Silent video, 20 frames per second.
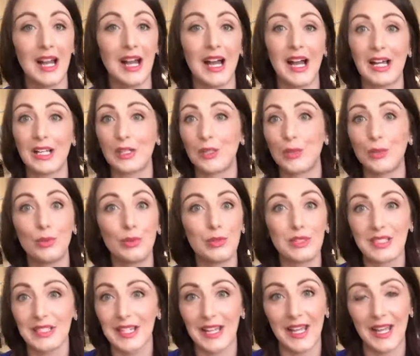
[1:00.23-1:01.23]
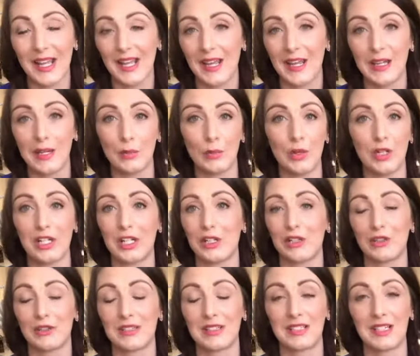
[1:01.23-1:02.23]
I don't care what it
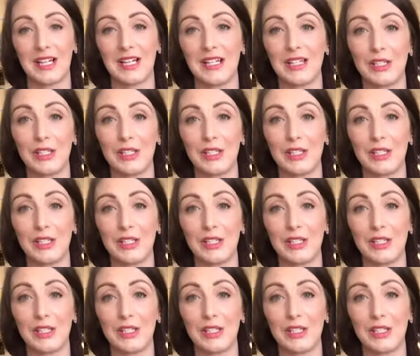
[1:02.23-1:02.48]
looks like.